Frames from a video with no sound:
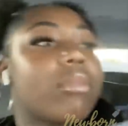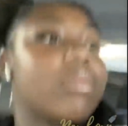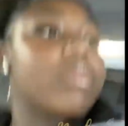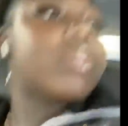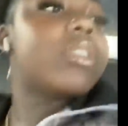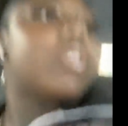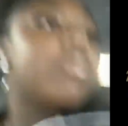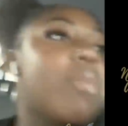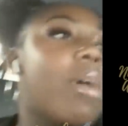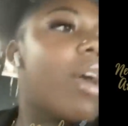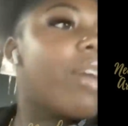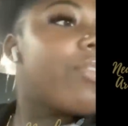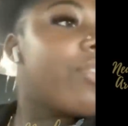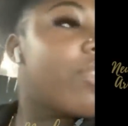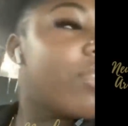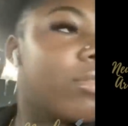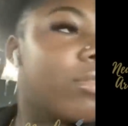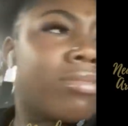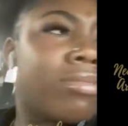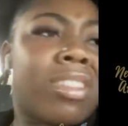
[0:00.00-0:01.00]
It's my,
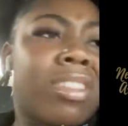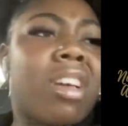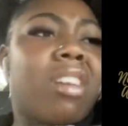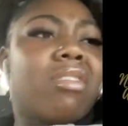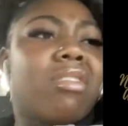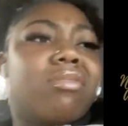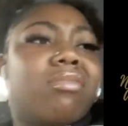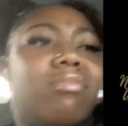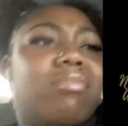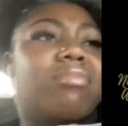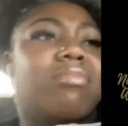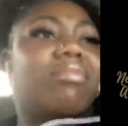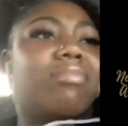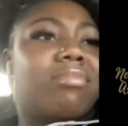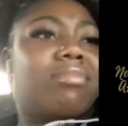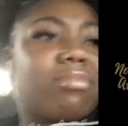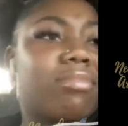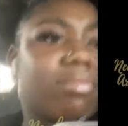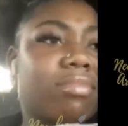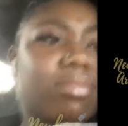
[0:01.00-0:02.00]
No. my
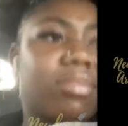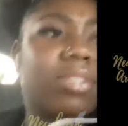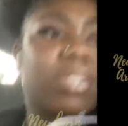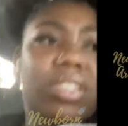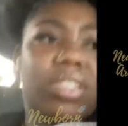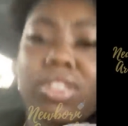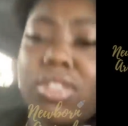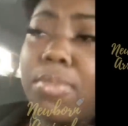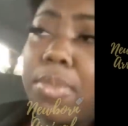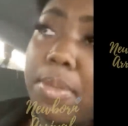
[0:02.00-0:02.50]
numbers go down. You